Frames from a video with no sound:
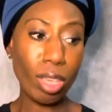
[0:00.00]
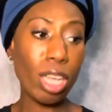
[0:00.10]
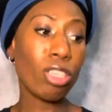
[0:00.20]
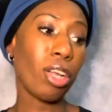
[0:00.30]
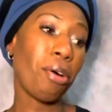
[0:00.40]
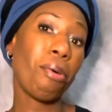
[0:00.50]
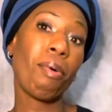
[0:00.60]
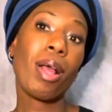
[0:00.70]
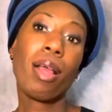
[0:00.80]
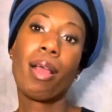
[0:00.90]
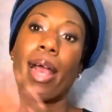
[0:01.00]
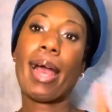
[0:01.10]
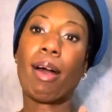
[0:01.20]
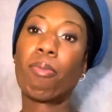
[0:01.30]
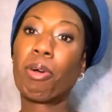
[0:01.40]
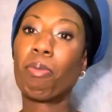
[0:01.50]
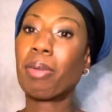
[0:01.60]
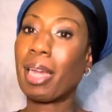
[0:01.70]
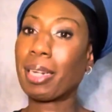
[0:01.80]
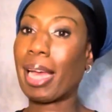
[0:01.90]
So I will
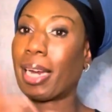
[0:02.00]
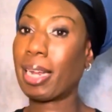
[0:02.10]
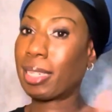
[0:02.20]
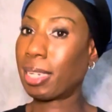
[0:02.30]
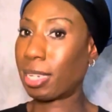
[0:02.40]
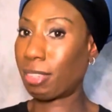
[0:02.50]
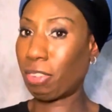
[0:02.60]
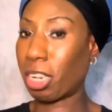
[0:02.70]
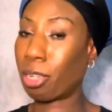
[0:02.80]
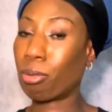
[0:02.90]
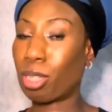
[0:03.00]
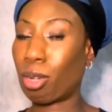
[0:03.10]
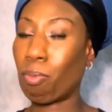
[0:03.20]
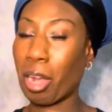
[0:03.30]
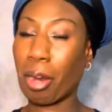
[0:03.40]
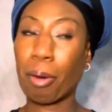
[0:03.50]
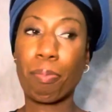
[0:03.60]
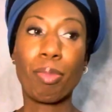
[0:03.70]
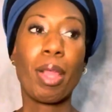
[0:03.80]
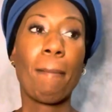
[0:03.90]
plug that into this video somewhere.
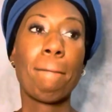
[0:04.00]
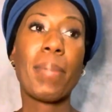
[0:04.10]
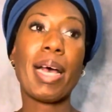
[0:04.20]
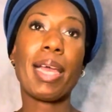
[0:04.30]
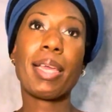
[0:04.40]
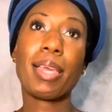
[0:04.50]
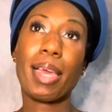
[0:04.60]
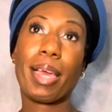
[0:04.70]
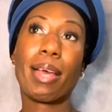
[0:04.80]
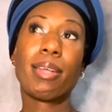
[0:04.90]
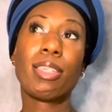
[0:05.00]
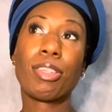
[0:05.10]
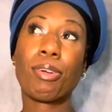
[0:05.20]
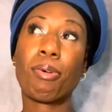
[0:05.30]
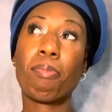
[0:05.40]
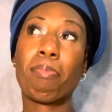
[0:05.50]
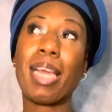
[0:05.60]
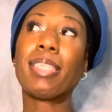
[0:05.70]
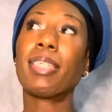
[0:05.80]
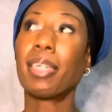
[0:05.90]
But yeah, so
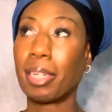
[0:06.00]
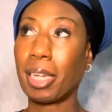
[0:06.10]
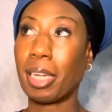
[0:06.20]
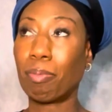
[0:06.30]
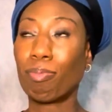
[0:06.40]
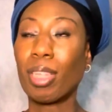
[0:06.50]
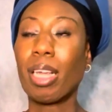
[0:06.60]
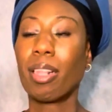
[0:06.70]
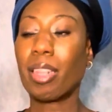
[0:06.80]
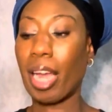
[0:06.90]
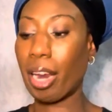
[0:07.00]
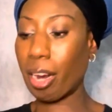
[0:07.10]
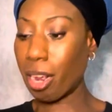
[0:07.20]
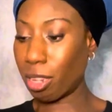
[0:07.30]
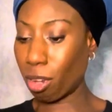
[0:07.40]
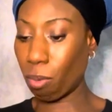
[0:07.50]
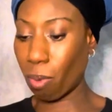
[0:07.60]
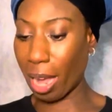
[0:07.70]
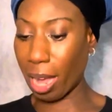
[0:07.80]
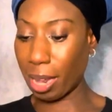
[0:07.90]
basically, the
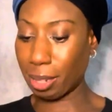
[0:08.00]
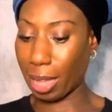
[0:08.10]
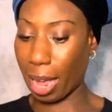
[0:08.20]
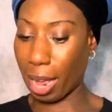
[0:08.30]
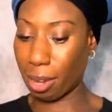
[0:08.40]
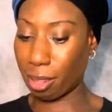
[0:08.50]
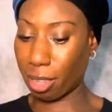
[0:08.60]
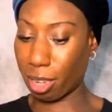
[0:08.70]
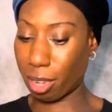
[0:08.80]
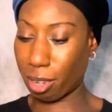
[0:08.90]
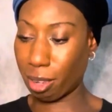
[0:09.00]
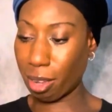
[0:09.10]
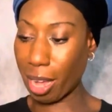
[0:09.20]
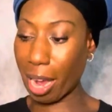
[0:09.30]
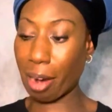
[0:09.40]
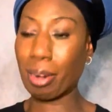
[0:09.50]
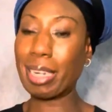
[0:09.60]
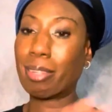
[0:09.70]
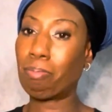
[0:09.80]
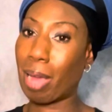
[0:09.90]
way that the hair
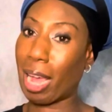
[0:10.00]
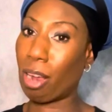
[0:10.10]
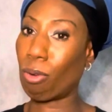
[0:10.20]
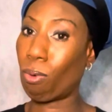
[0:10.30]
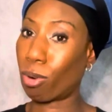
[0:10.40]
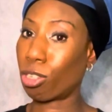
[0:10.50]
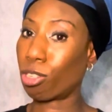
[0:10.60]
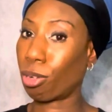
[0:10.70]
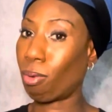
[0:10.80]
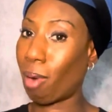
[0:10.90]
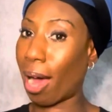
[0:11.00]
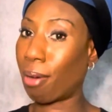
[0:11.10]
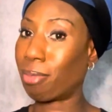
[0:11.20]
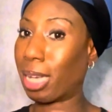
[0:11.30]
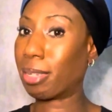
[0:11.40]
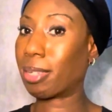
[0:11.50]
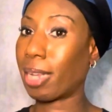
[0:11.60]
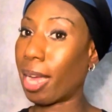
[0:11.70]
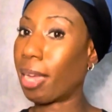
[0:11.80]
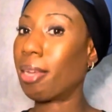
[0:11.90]
is made, or so how they
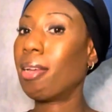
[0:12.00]
say